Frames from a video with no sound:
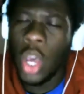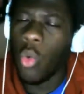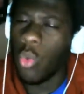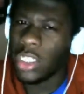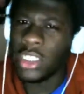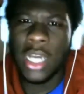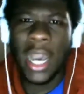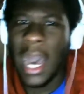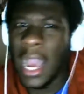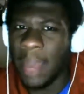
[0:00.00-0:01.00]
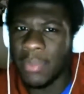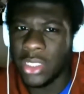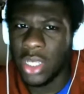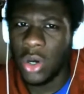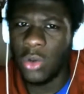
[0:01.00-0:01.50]
Wasn't a high
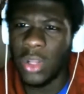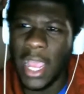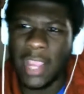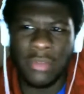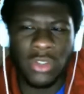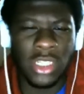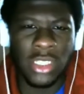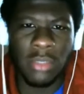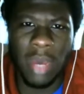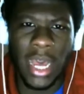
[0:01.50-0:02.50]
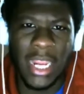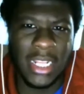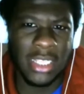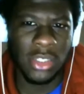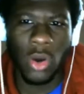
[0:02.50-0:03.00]
episode. Like, if you see somebody
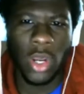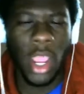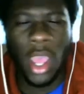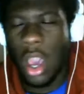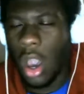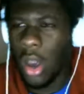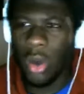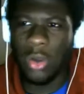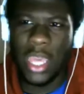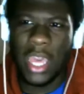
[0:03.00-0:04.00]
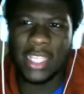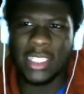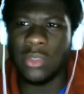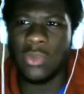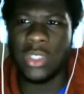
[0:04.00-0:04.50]
that's going, oh yeah, this
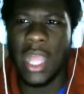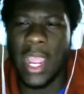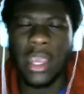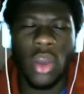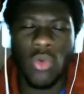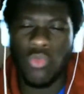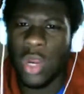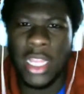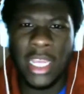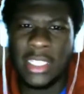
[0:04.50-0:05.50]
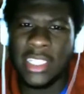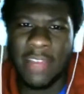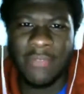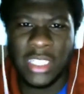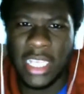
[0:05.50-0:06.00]
is like really
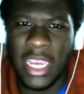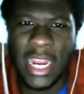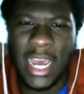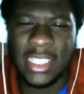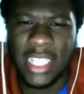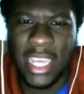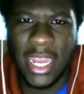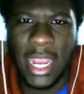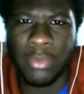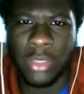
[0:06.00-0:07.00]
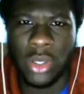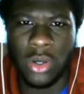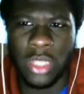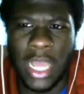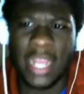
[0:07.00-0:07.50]
10 for 10 out of 10
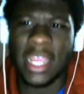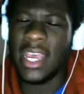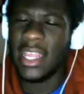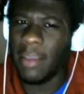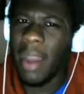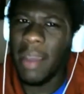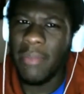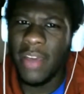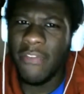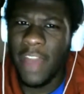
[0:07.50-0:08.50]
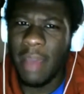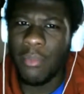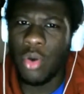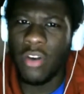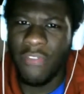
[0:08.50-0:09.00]
episode, like, there might be a
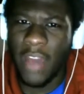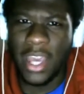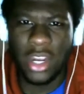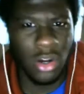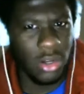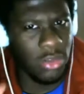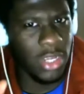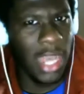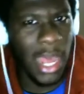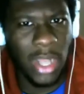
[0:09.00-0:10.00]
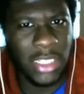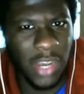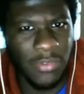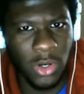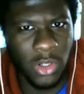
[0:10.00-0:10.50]
fanboy or fangirl, and you gotta watch
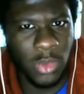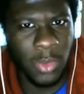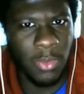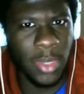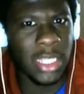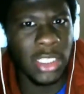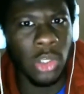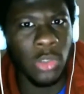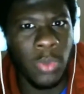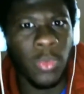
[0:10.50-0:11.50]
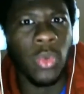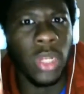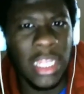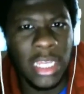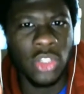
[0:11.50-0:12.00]
out for those people, because those people will
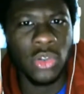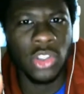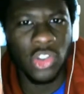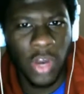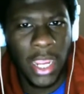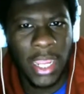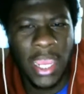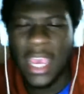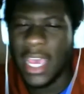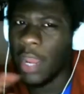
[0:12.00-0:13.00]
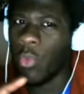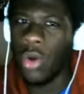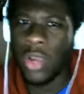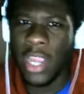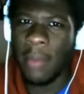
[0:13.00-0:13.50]
lead you astray and they
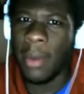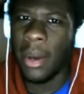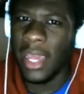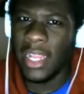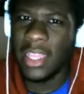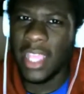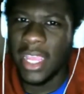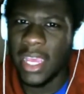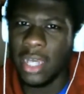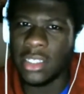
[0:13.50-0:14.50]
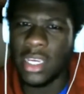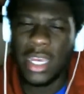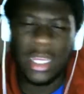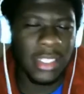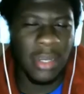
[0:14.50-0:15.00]
won't care about anything else
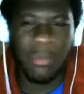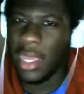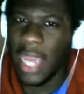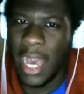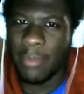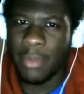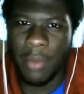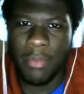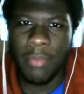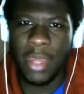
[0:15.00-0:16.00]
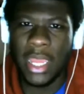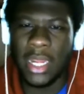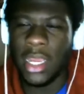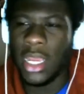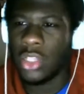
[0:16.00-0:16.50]
except being hyped up and
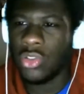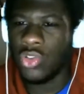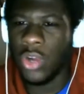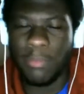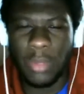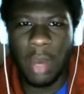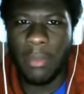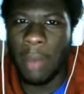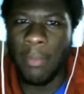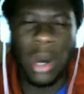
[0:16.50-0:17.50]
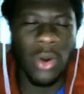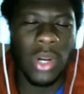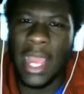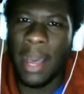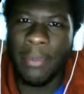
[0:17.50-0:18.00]
being tripped up about
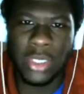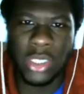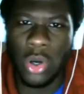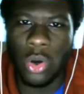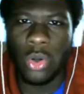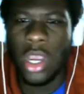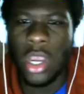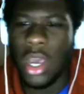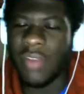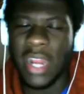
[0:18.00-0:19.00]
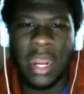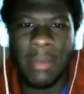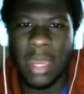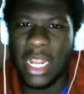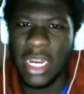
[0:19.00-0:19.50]
an episode of an
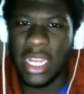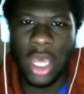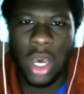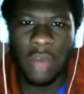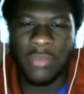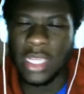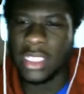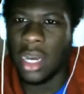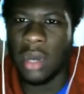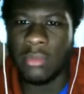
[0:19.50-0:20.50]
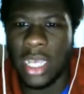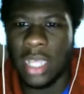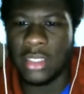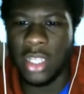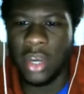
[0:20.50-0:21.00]
anime that they love that comes out
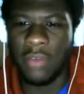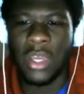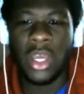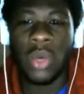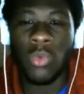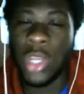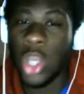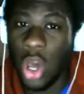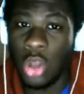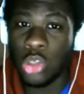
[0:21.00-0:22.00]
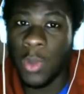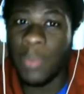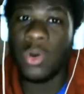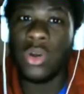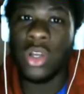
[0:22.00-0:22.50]
and stuff. We call those
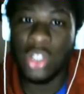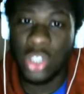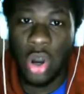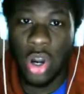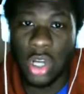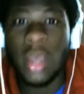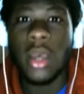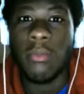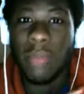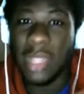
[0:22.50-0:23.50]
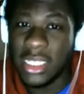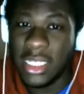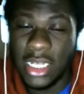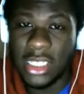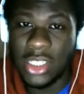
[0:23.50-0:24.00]
people tards. But that's
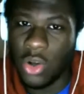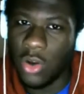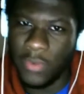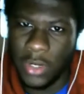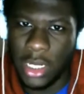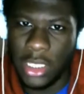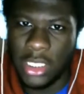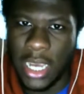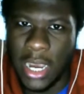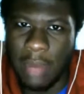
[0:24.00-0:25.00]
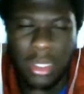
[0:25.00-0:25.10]
another story for another time.